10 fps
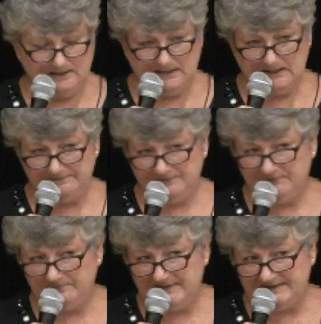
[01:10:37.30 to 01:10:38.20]
If
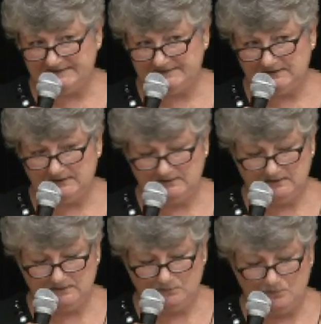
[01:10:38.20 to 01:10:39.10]
you've missed
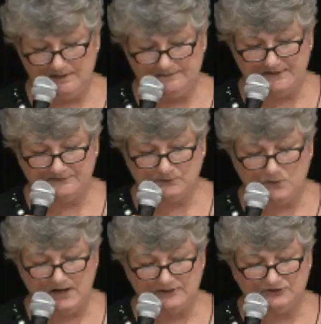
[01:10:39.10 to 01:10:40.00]
one of those
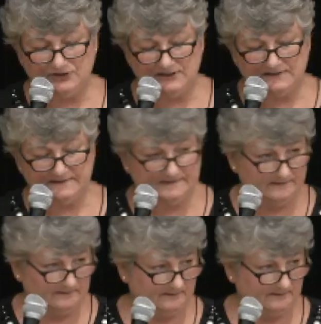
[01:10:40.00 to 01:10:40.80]
questions,